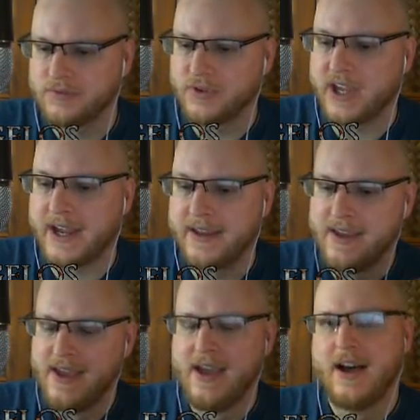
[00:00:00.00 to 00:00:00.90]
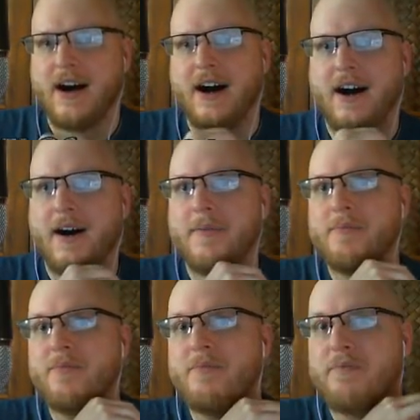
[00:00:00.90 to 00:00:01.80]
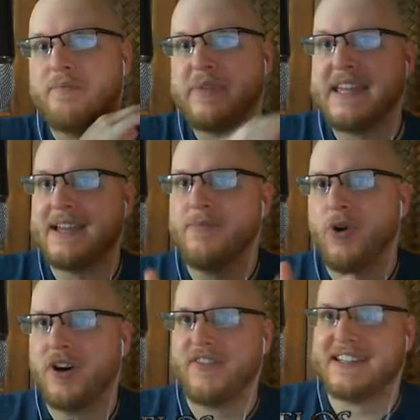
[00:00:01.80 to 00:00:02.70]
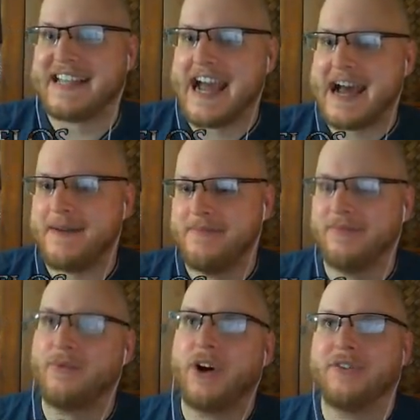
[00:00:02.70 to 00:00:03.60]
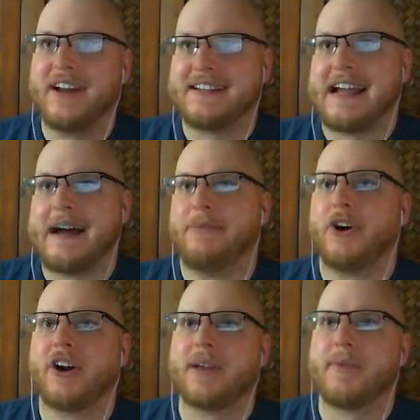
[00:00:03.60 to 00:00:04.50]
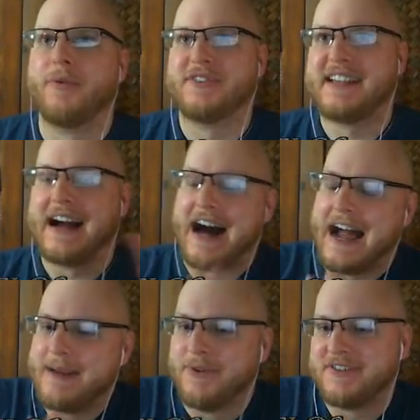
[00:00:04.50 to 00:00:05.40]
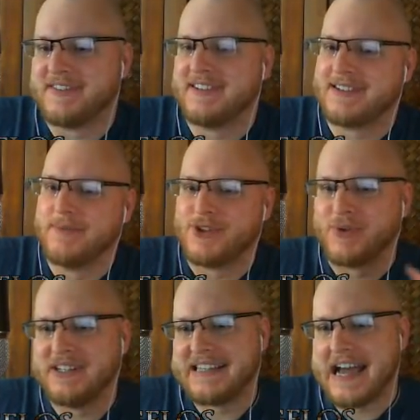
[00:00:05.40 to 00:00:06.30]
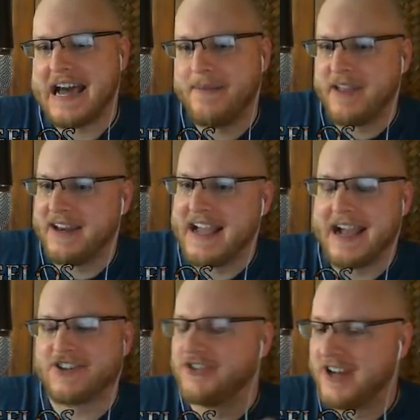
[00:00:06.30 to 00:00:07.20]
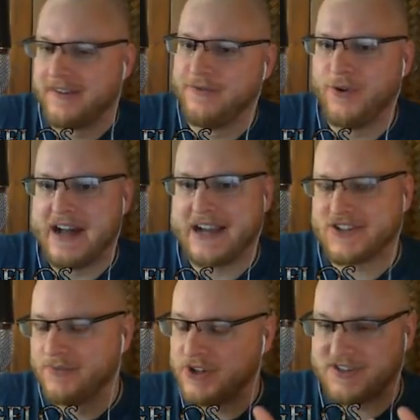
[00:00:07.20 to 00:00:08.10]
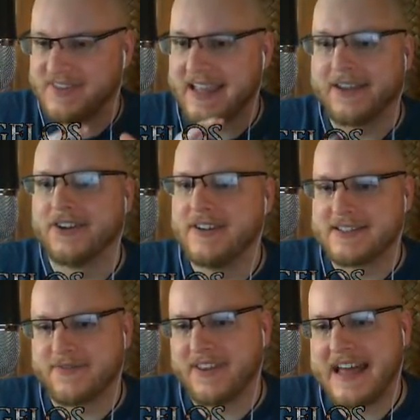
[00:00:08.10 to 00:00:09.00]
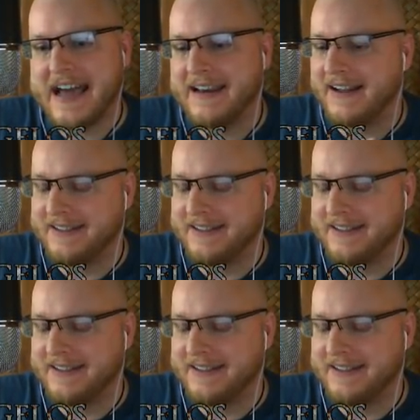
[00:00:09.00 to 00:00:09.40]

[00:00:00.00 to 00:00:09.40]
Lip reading: Okay. Being more of a not tab target, but we'll say a hybrid system between tab and action. You're not a full action, which thank goodness for that.